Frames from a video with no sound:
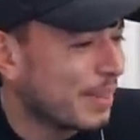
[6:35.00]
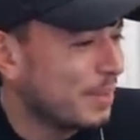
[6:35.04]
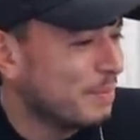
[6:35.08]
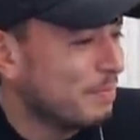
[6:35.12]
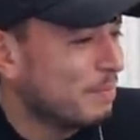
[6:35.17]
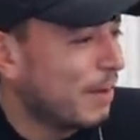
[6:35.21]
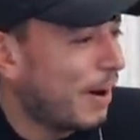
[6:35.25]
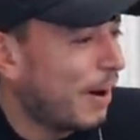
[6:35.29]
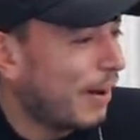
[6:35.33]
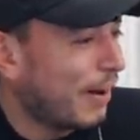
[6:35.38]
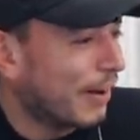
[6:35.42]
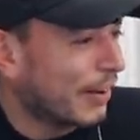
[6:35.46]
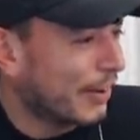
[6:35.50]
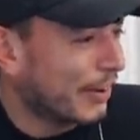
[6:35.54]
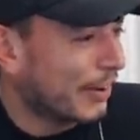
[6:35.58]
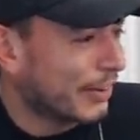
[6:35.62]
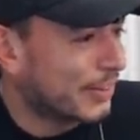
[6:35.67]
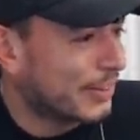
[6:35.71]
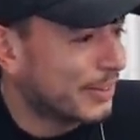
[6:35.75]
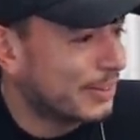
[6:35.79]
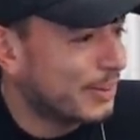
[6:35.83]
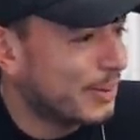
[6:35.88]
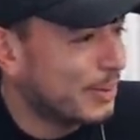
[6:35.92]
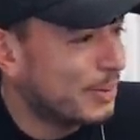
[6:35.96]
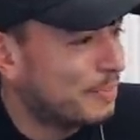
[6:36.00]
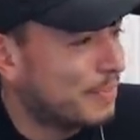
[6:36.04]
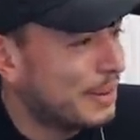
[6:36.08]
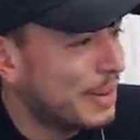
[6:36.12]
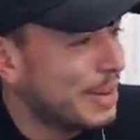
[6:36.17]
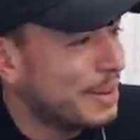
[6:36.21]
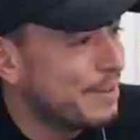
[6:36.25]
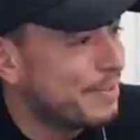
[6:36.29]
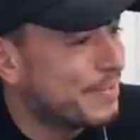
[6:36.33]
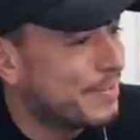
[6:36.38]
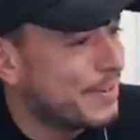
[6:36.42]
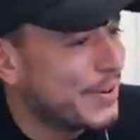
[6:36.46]
Marlos, of all
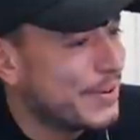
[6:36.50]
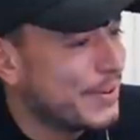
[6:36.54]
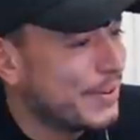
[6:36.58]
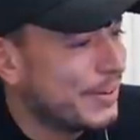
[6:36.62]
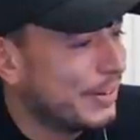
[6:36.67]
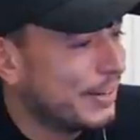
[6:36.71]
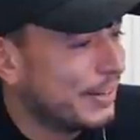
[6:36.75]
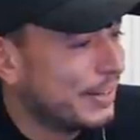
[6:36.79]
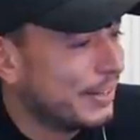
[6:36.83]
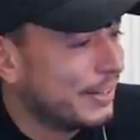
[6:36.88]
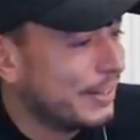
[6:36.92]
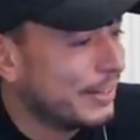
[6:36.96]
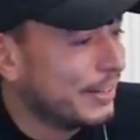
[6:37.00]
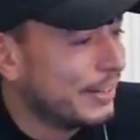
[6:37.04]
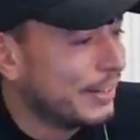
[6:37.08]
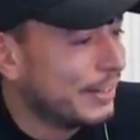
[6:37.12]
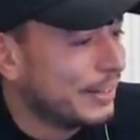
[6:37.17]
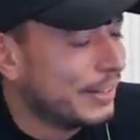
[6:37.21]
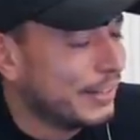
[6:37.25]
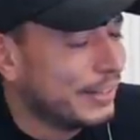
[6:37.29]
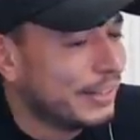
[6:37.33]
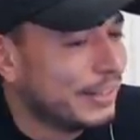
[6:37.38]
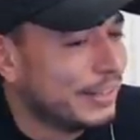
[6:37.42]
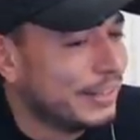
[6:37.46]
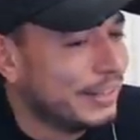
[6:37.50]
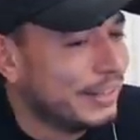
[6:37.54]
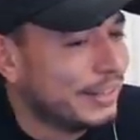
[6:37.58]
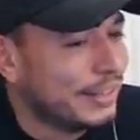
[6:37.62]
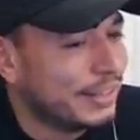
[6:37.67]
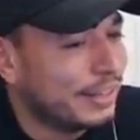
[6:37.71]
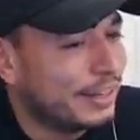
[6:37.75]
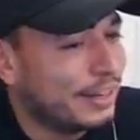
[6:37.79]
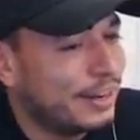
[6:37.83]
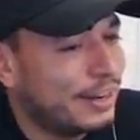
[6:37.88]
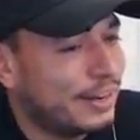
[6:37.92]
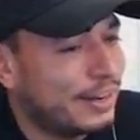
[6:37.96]
people.
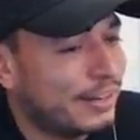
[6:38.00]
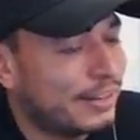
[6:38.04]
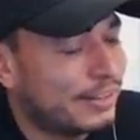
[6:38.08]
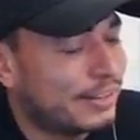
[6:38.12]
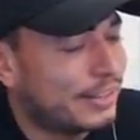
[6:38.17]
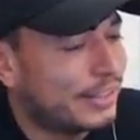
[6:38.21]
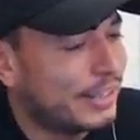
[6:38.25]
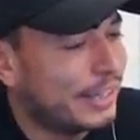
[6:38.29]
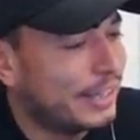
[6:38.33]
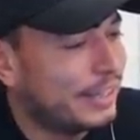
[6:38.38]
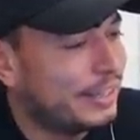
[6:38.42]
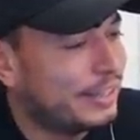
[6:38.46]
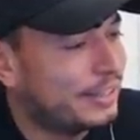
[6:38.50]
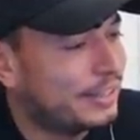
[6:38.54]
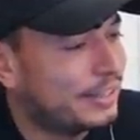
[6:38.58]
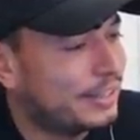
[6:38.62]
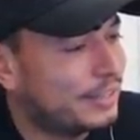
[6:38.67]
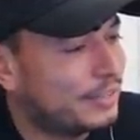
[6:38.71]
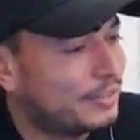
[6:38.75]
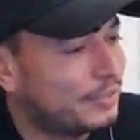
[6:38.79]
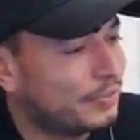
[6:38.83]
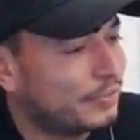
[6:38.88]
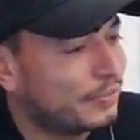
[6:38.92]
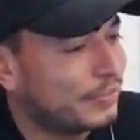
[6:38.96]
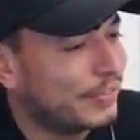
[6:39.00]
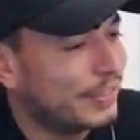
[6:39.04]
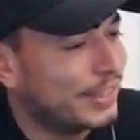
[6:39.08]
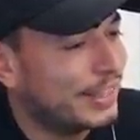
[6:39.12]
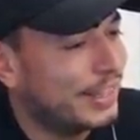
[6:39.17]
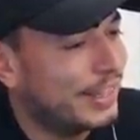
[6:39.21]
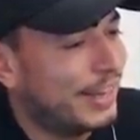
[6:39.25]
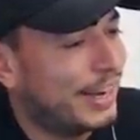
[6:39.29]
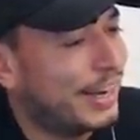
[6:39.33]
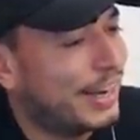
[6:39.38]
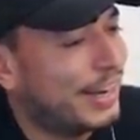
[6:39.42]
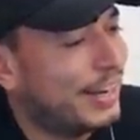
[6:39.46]
Oh, jeez.
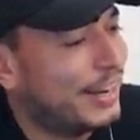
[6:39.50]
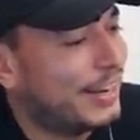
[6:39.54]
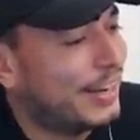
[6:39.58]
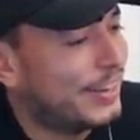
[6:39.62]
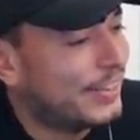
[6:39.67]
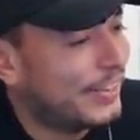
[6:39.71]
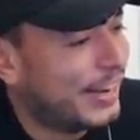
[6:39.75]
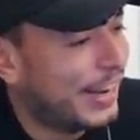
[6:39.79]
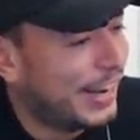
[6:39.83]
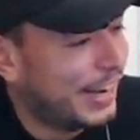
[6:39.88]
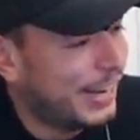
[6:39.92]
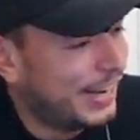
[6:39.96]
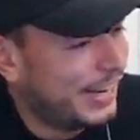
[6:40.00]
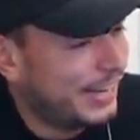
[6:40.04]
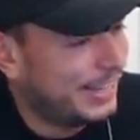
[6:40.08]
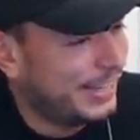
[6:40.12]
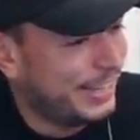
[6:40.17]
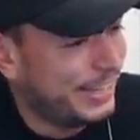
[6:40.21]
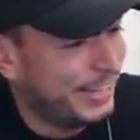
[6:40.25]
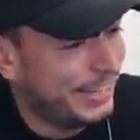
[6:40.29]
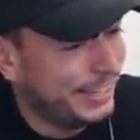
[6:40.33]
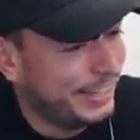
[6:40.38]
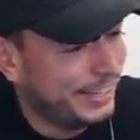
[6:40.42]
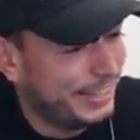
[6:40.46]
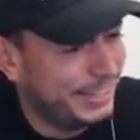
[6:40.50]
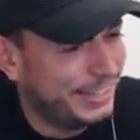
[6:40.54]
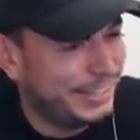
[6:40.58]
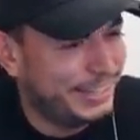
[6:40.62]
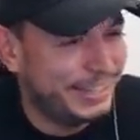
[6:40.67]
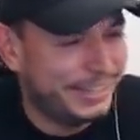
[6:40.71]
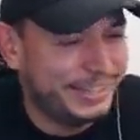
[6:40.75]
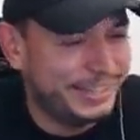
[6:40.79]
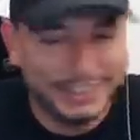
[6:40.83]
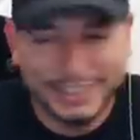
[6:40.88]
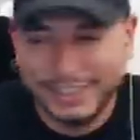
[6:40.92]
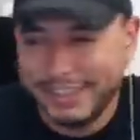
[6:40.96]
I'm going to
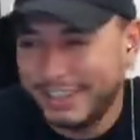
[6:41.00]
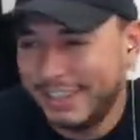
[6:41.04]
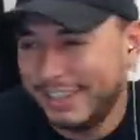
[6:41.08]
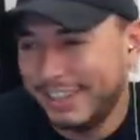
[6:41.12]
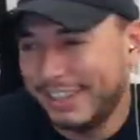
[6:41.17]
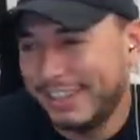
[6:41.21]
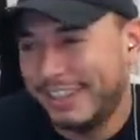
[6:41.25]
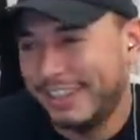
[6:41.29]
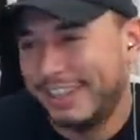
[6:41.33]
blindfold you, lad.